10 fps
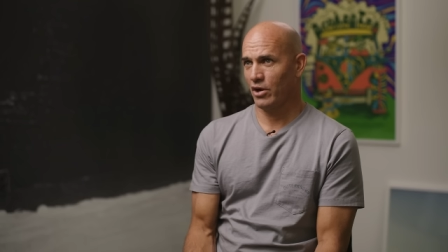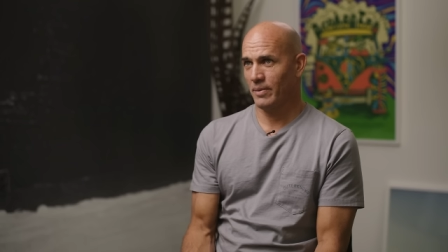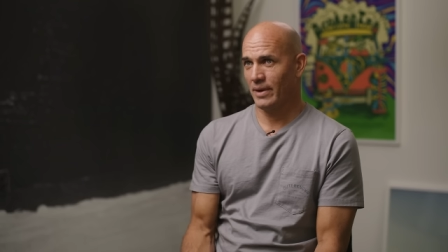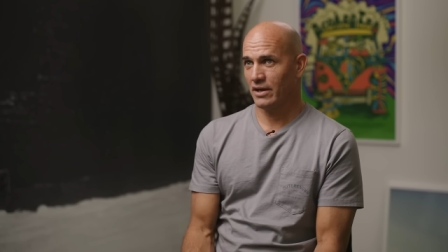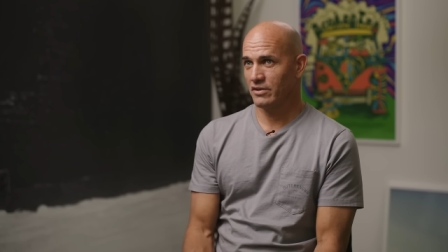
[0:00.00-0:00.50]
Probably
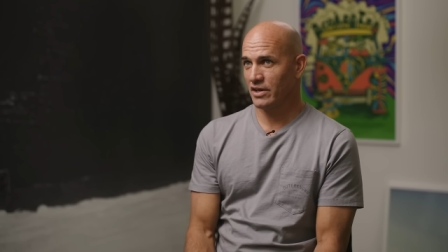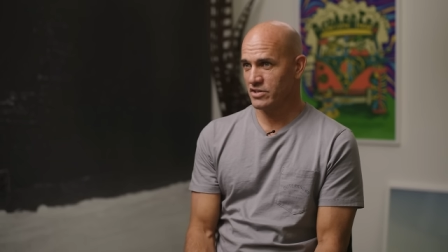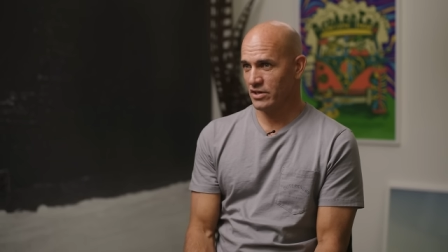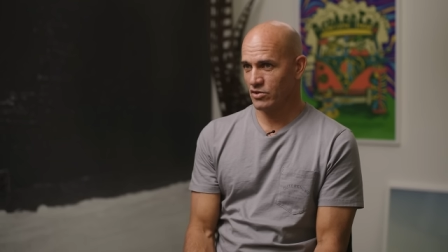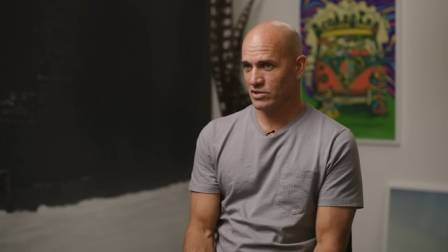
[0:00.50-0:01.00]
about a
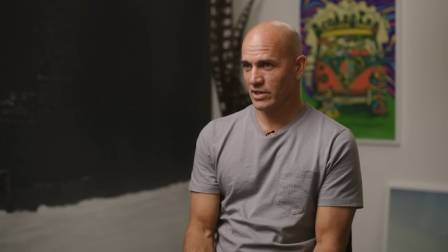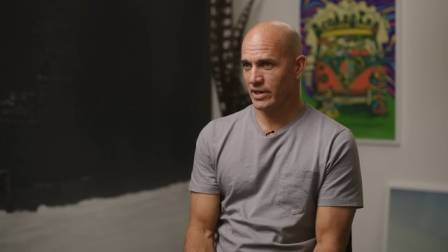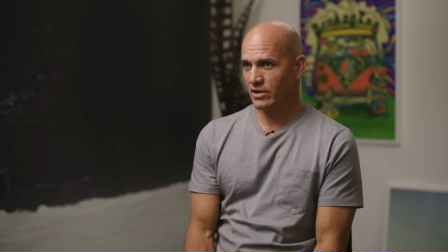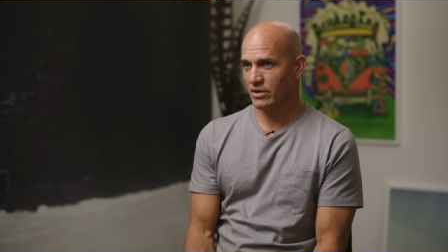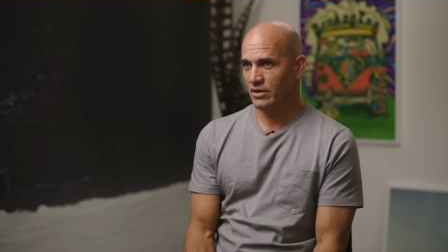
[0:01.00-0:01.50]
dozen years
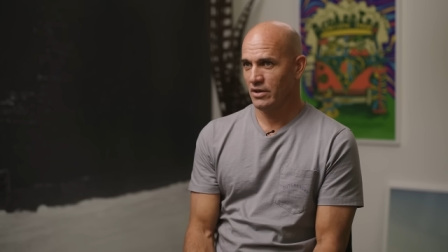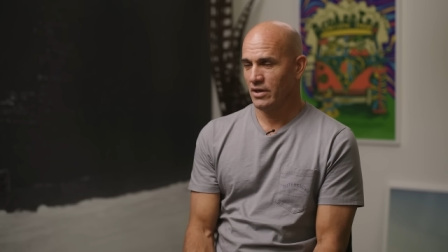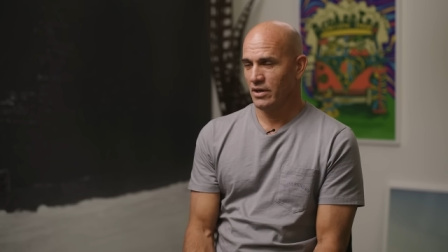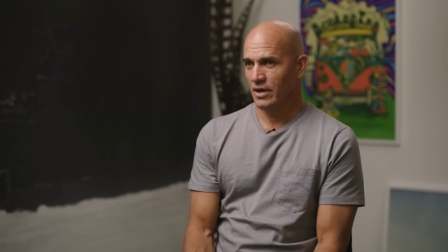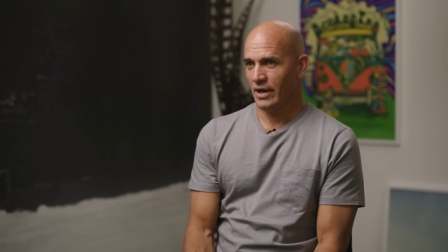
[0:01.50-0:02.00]
later,
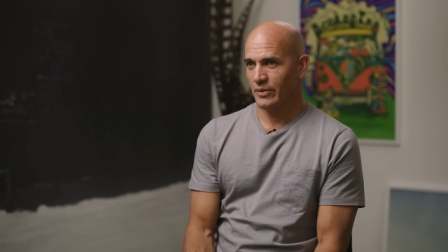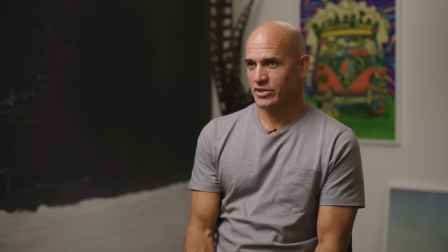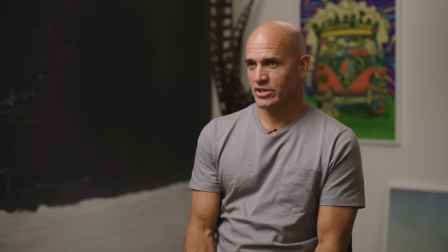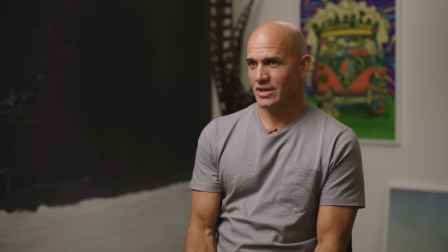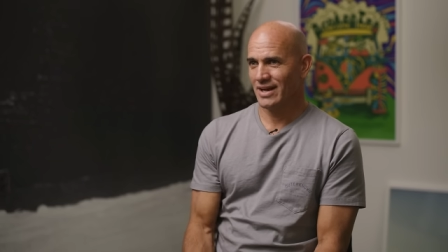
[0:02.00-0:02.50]
I was
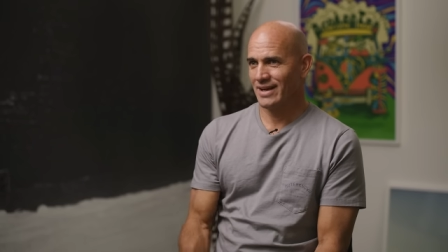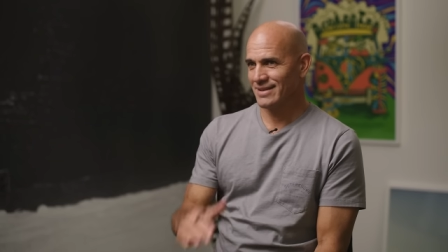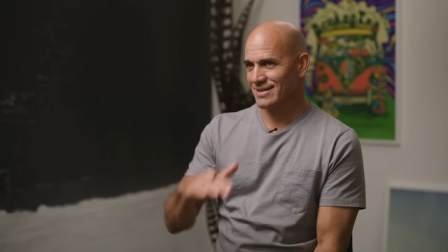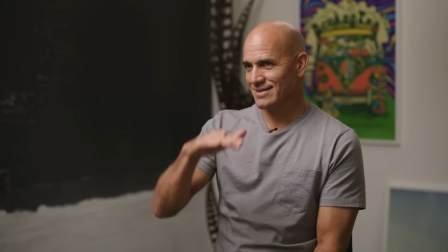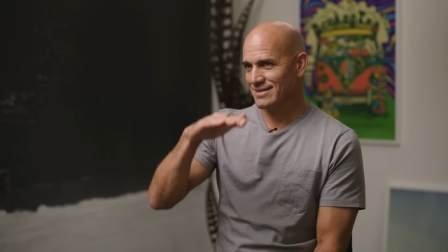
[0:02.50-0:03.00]
just kind of at
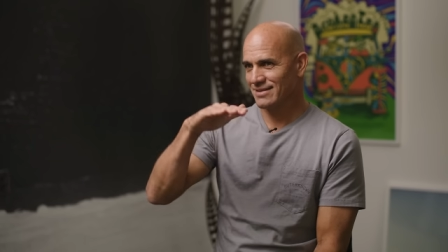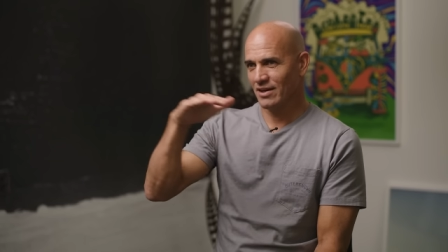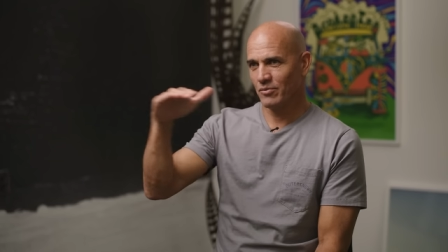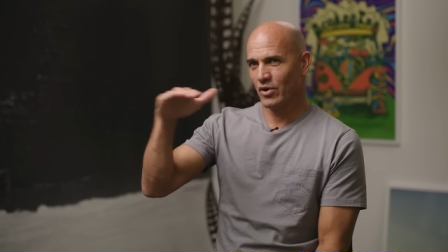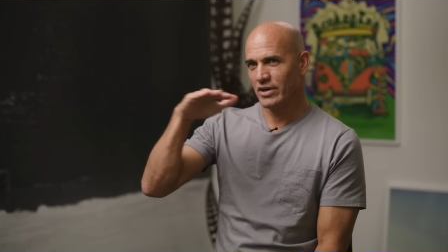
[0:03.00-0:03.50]
this
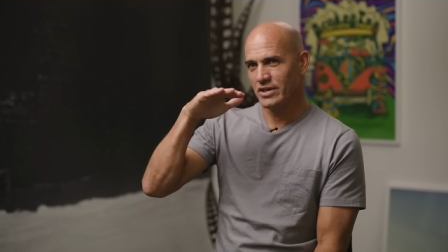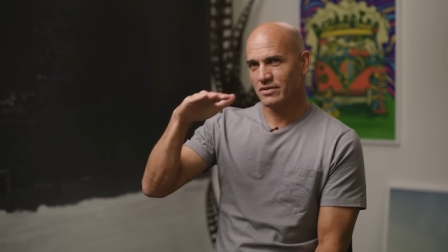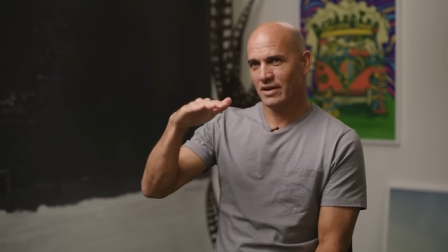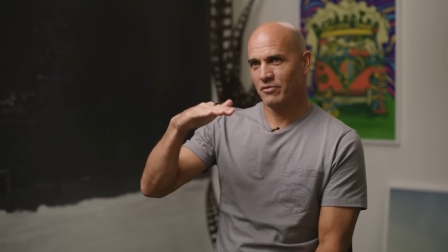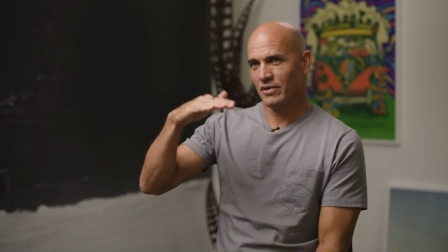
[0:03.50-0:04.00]
slump where I
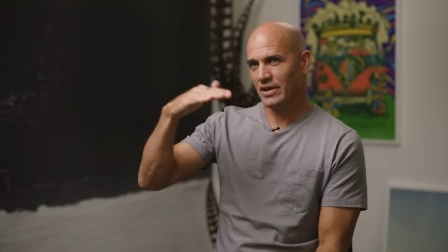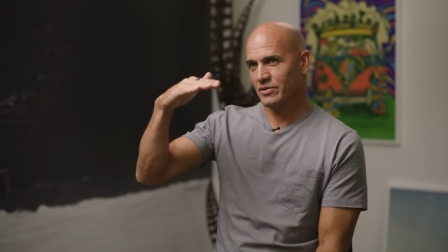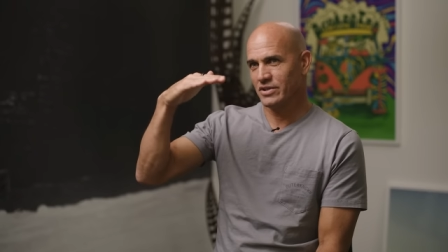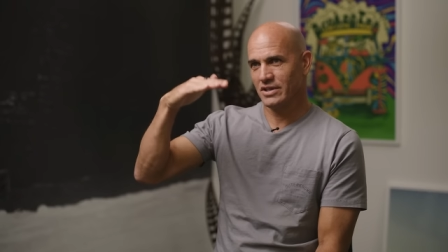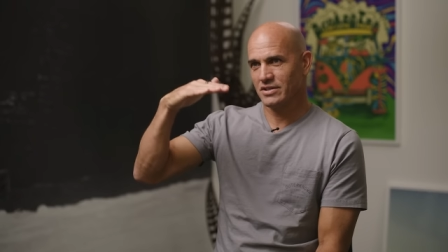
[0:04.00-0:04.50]
just I felt like I
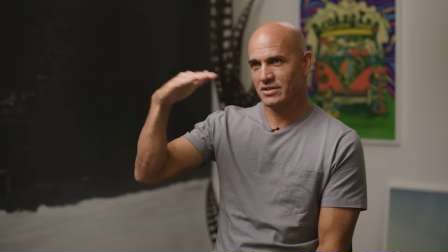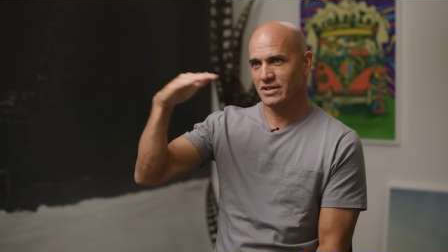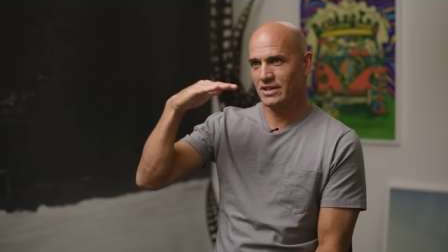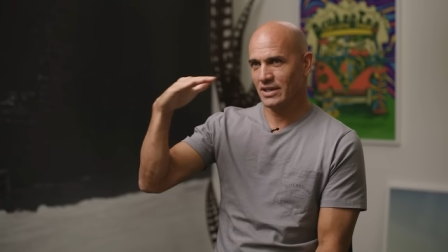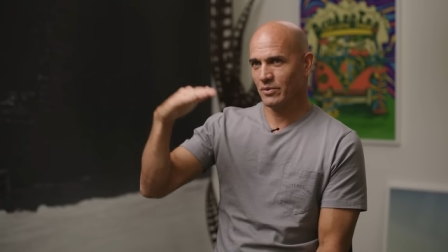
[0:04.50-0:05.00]
was at this
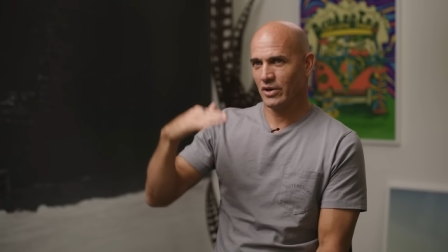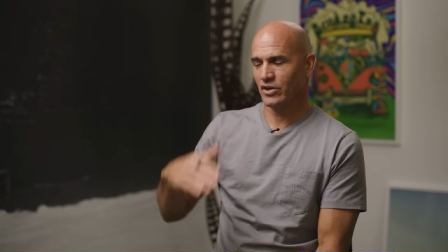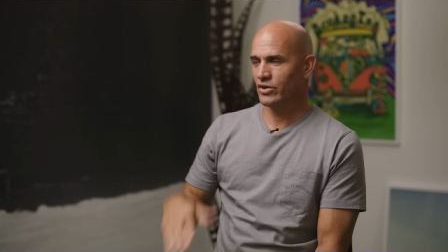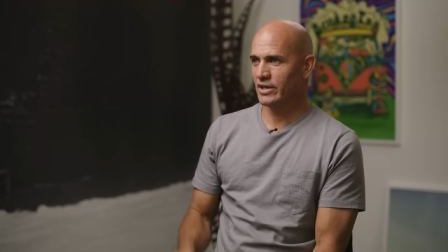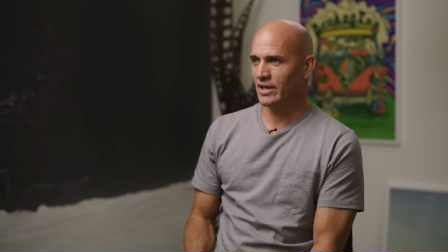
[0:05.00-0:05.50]
ceiling where I
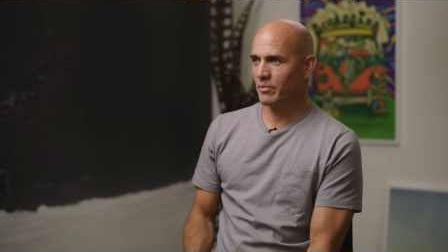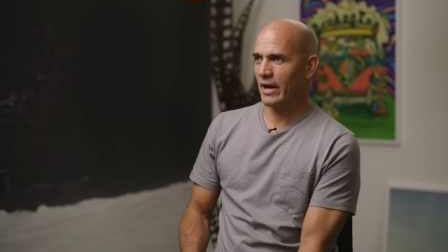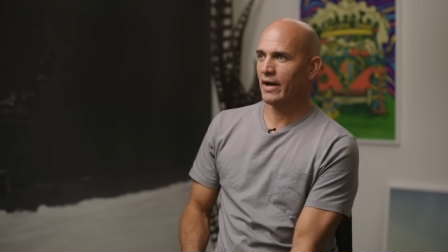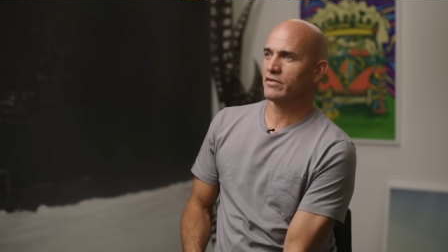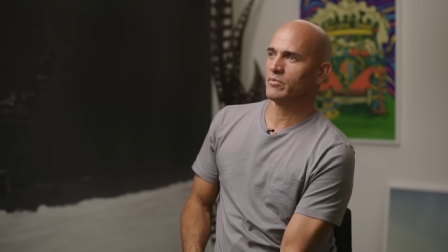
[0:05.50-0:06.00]
couldn't get
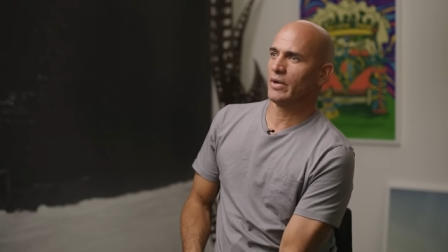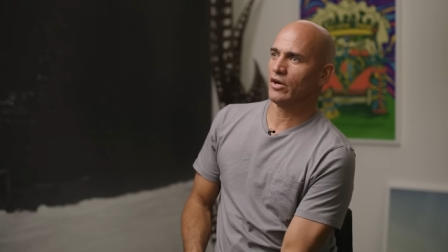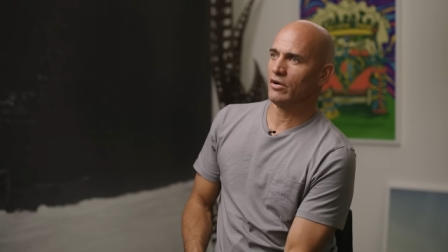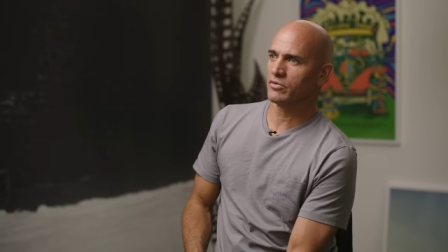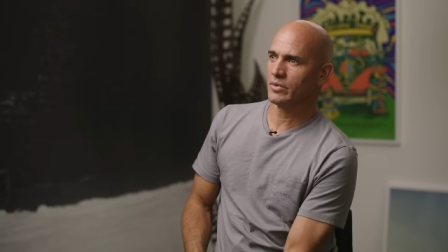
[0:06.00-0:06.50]
past in my
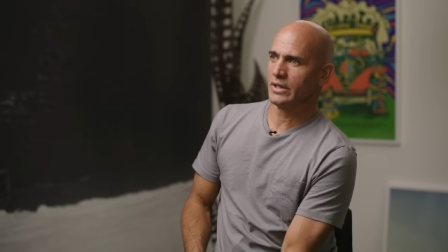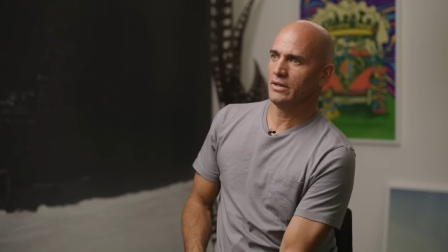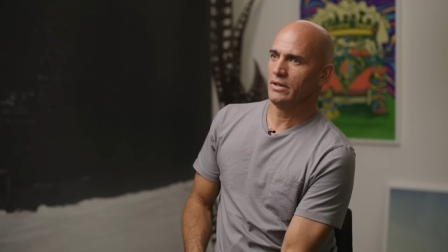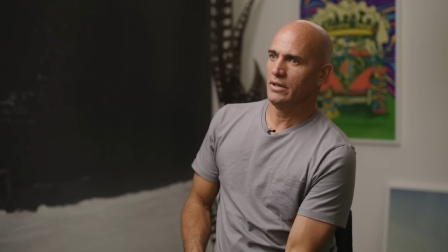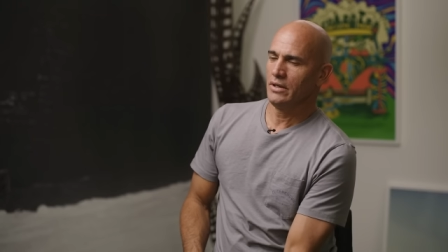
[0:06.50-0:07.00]
golf swing.